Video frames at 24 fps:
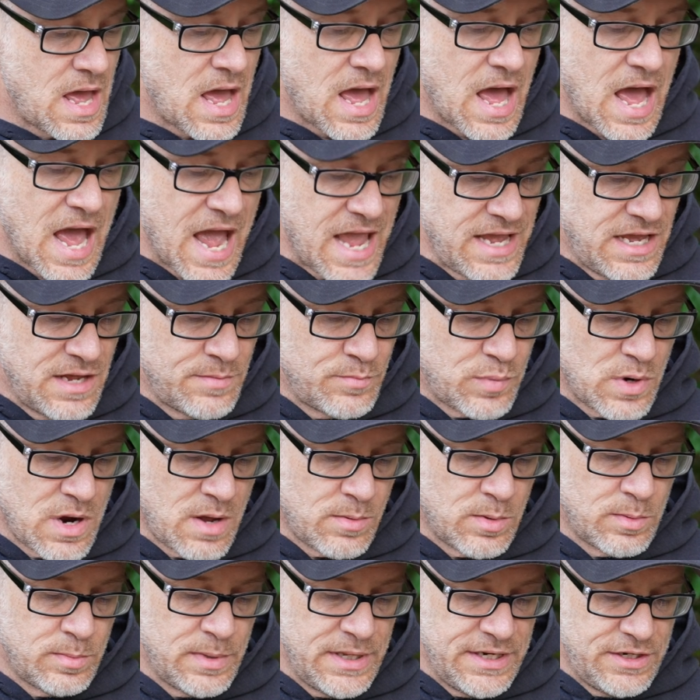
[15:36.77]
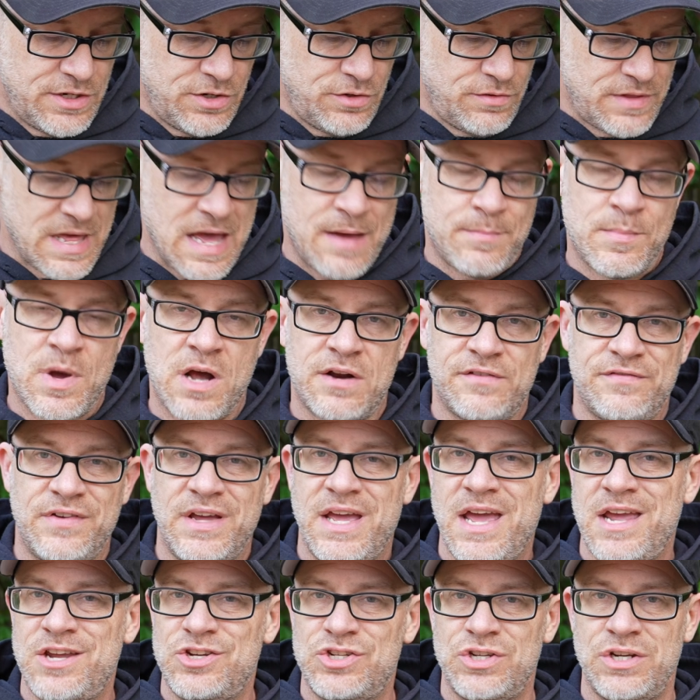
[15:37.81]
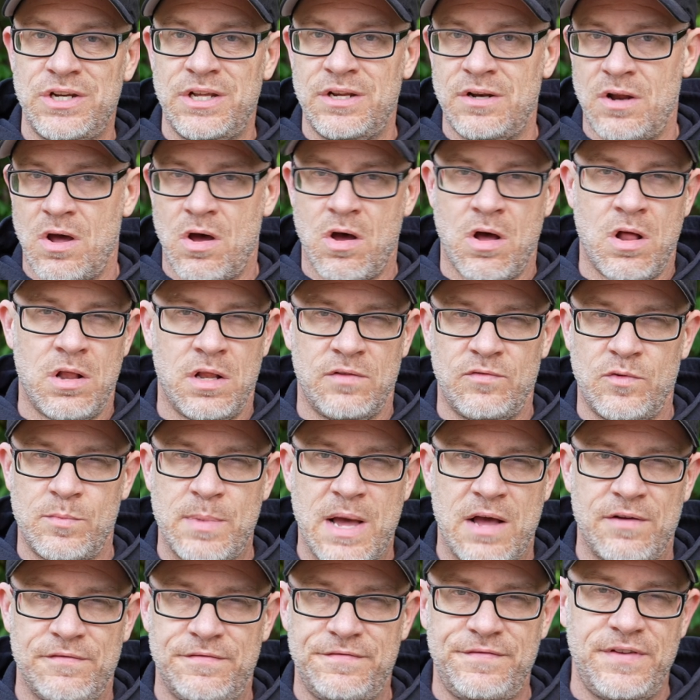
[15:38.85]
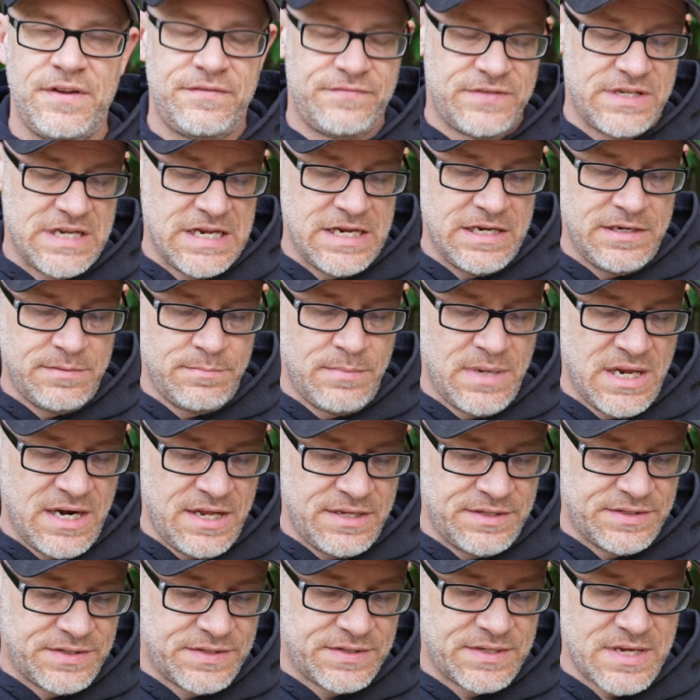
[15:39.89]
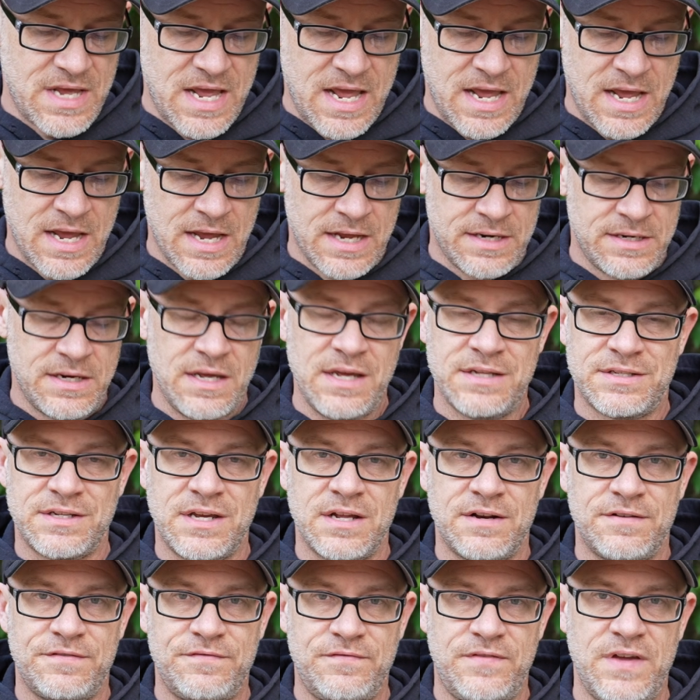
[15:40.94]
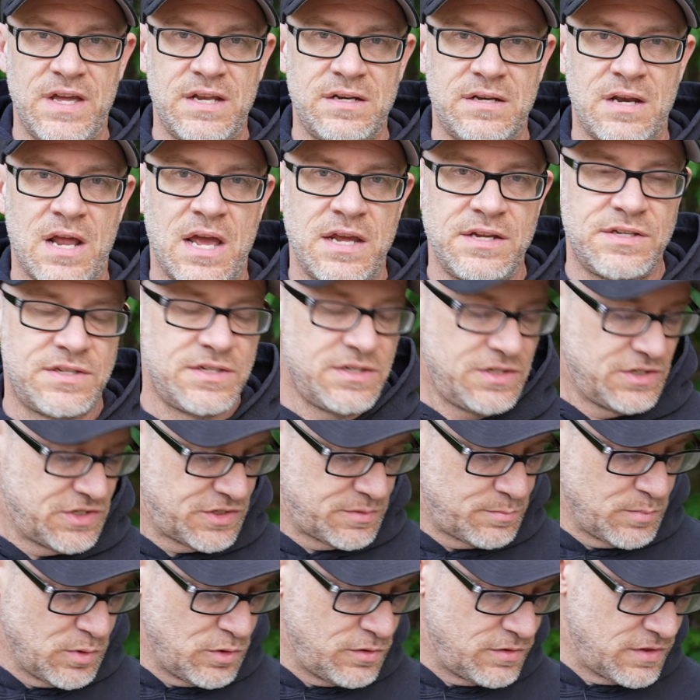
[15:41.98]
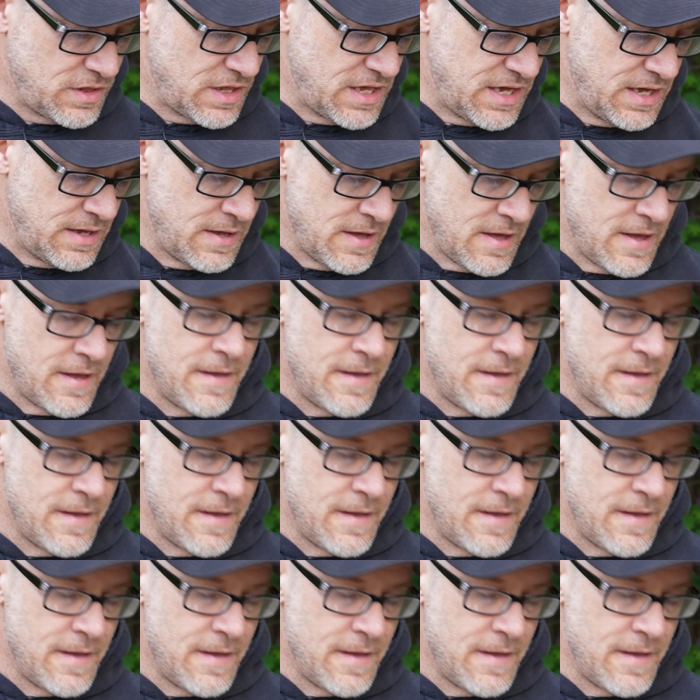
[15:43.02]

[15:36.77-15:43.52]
I can probably do that modification in all of about 15 minutes, and it's going to fit nice and smoothly.